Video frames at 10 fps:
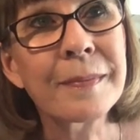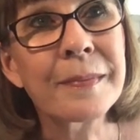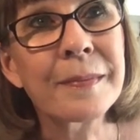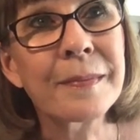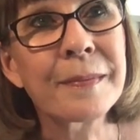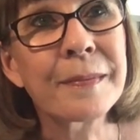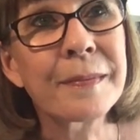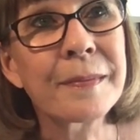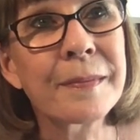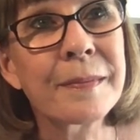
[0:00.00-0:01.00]

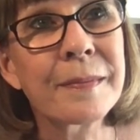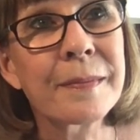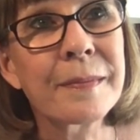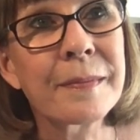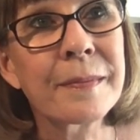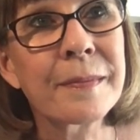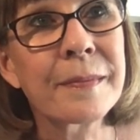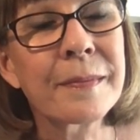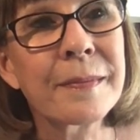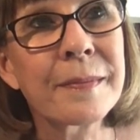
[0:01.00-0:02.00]
No one is speaking in this clip.